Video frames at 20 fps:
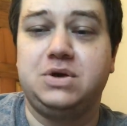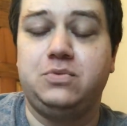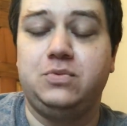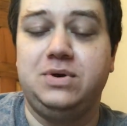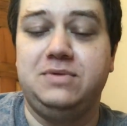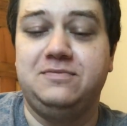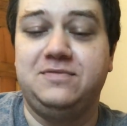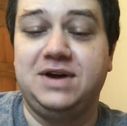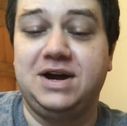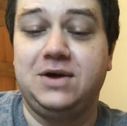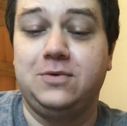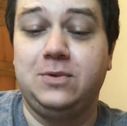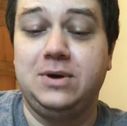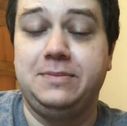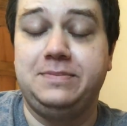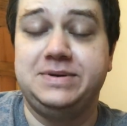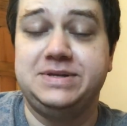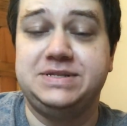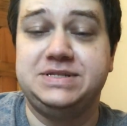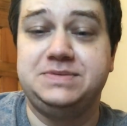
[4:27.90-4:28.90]
rimfire
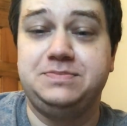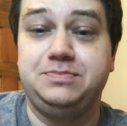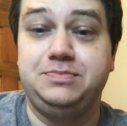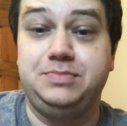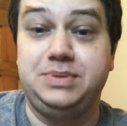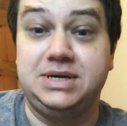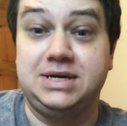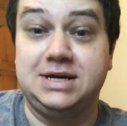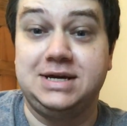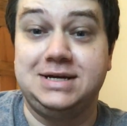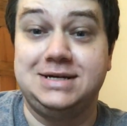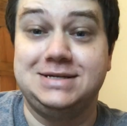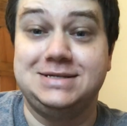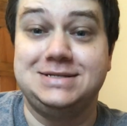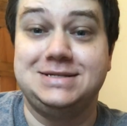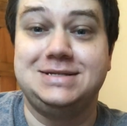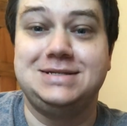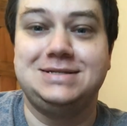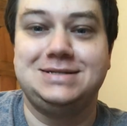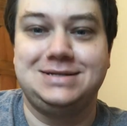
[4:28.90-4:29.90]
weapons
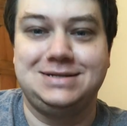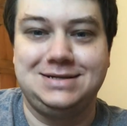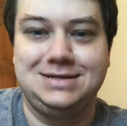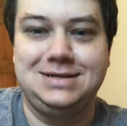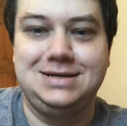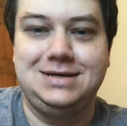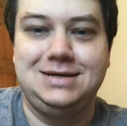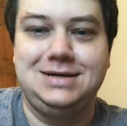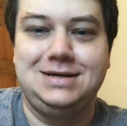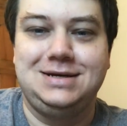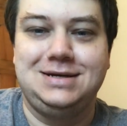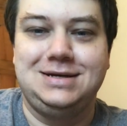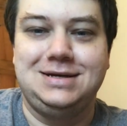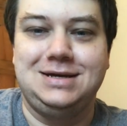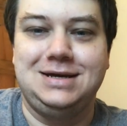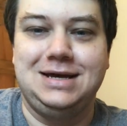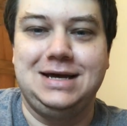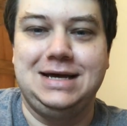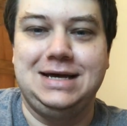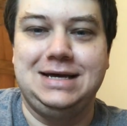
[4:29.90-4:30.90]
because
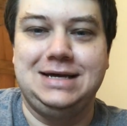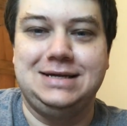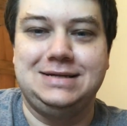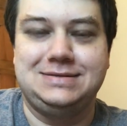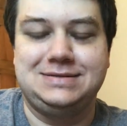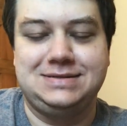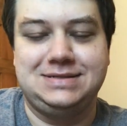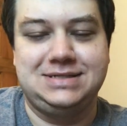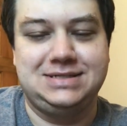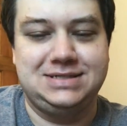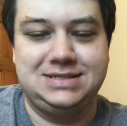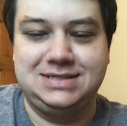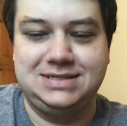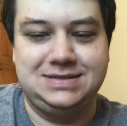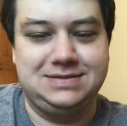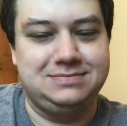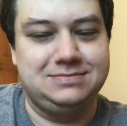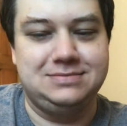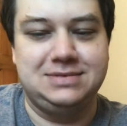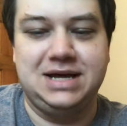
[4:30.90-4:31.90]

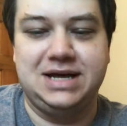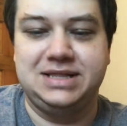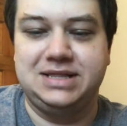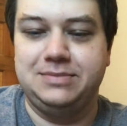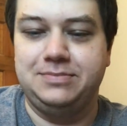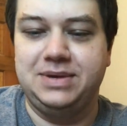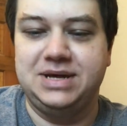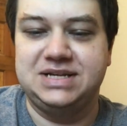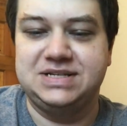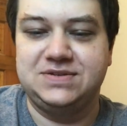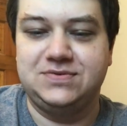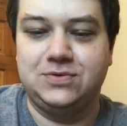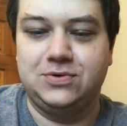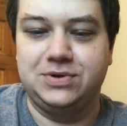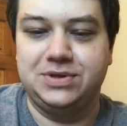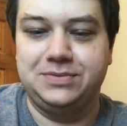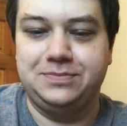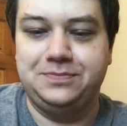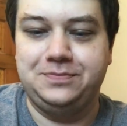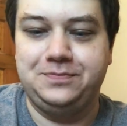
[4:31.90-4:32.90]
it's not the best
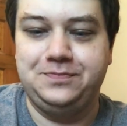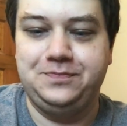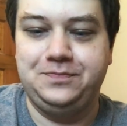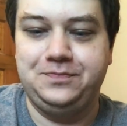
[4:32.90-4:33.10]
for them.